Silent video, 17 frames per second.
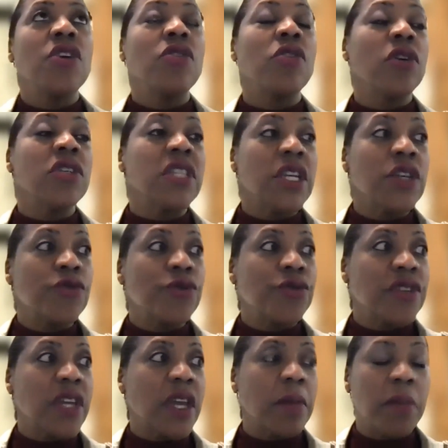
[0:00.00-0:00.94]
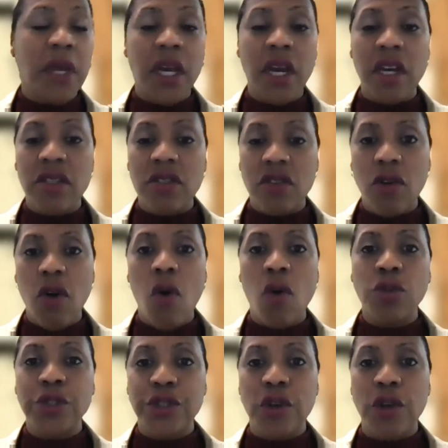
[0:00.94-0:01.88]
It's interesting because
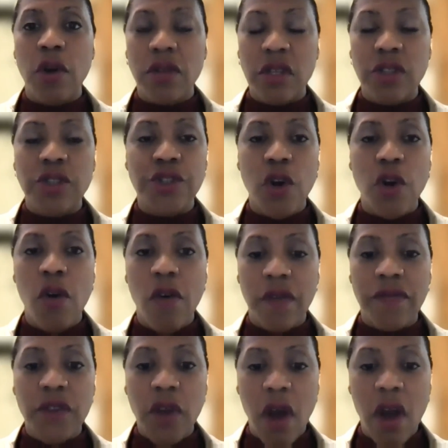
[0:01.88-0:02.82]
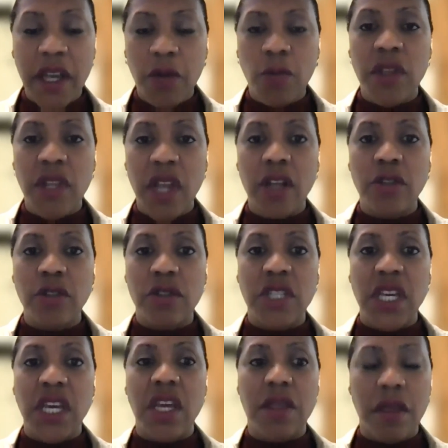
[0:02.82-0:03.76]
the show of Talking with Dr.
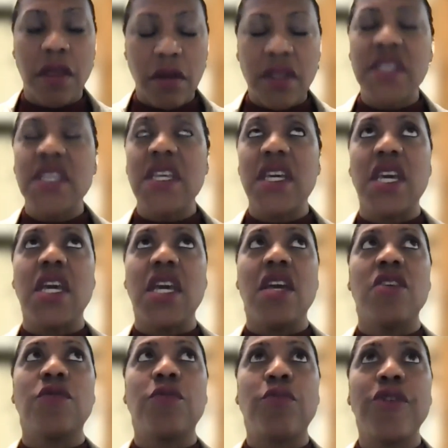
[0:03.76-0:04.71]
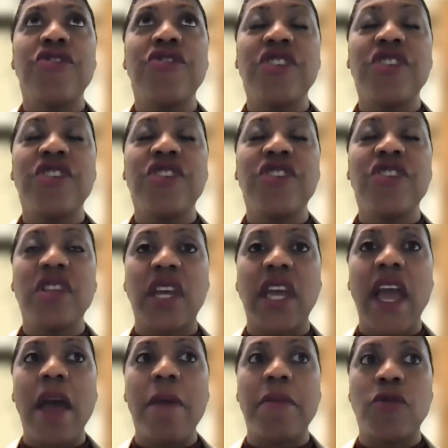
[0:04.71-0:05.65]
T T is bridging the
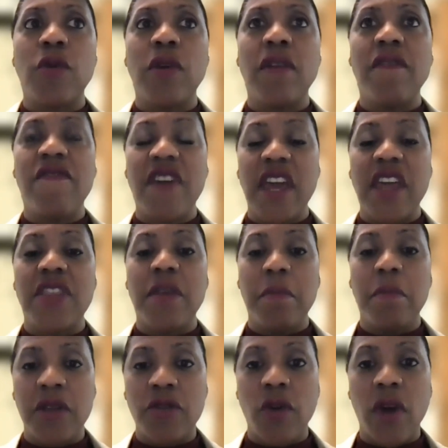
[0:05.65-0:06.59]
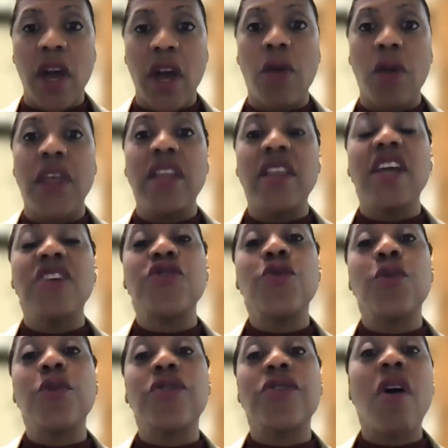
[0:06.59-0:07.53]
gap between faith and mental health. And as you
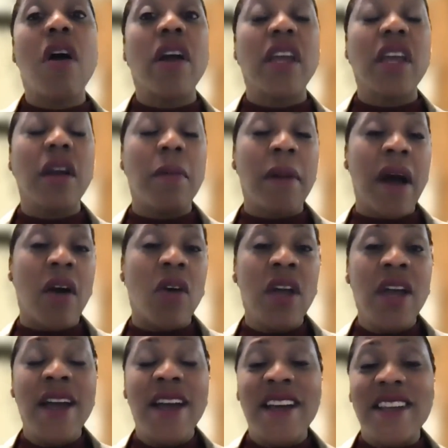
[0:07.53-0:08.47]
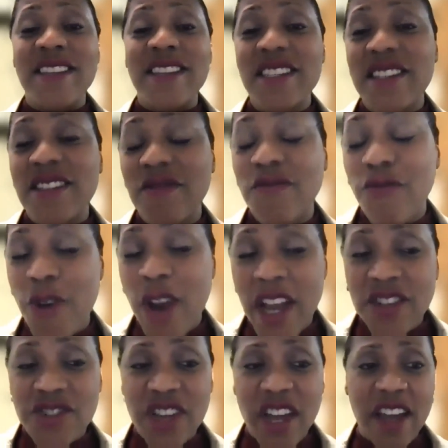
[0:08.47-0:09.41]
were talking about
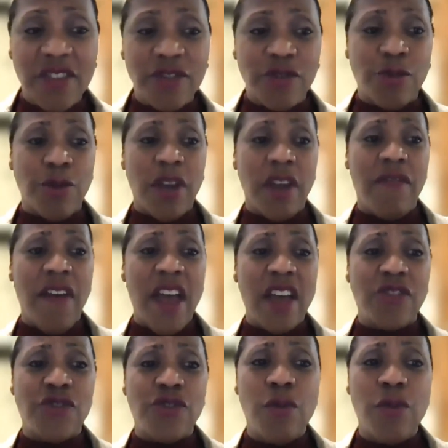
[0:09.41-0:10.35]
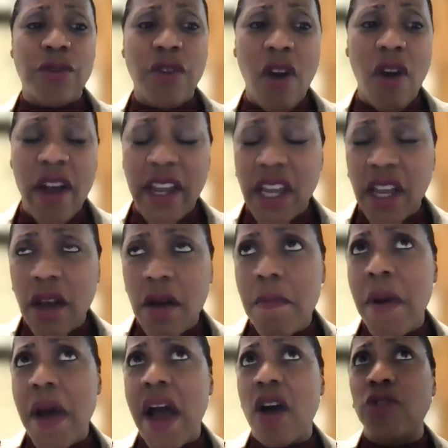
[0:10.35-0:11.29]
disenfranchised grief, as you were talking
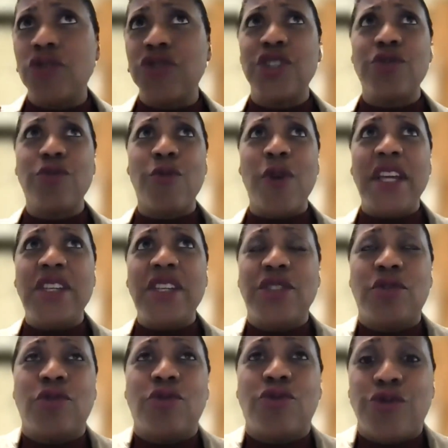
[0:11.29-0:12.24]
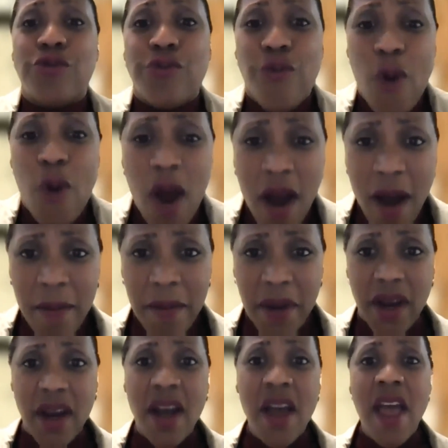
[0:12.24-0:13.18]
about generational
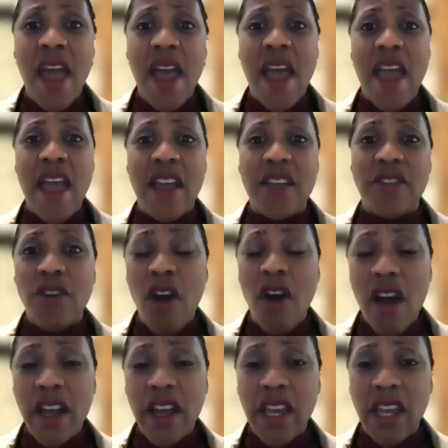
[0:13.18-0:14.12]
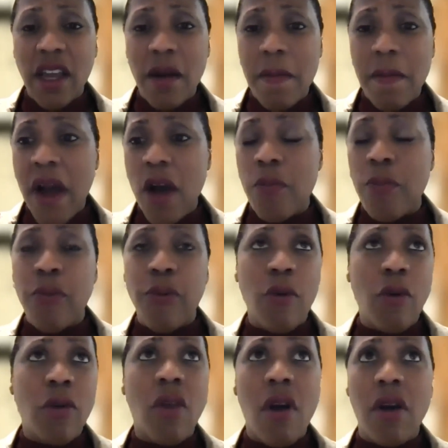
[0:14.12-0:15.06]
trauma and talking about
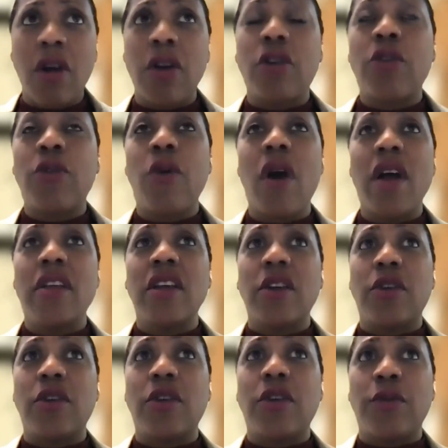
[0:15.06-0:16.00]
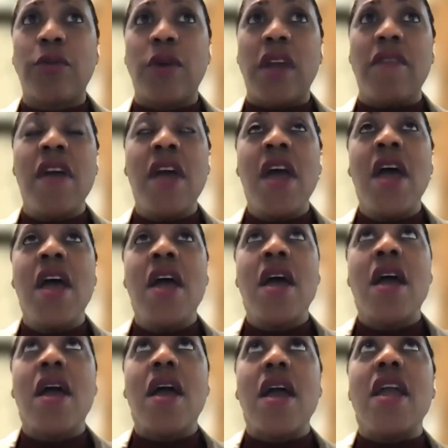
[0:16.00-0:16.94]
prolonged or chronic grief,
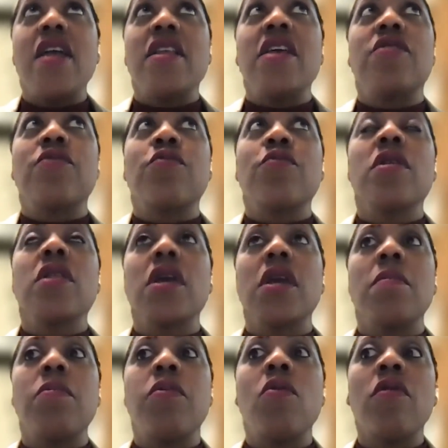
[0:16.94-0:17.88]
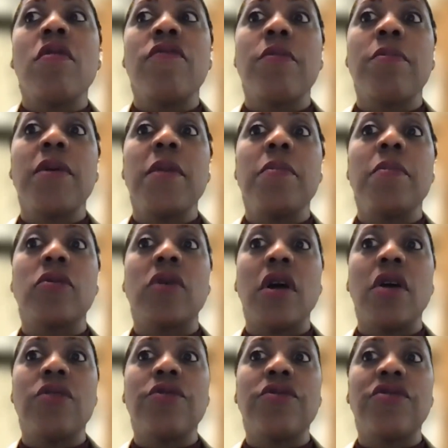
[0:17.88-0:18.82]
it is really important for people to
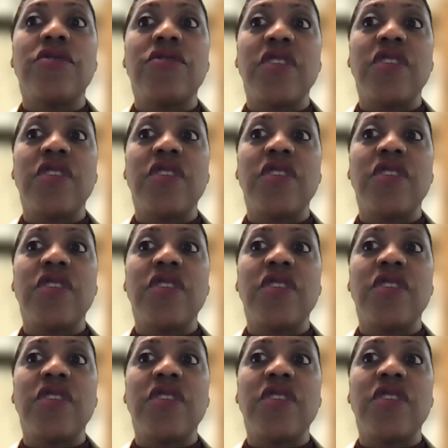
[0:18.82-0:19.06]
understand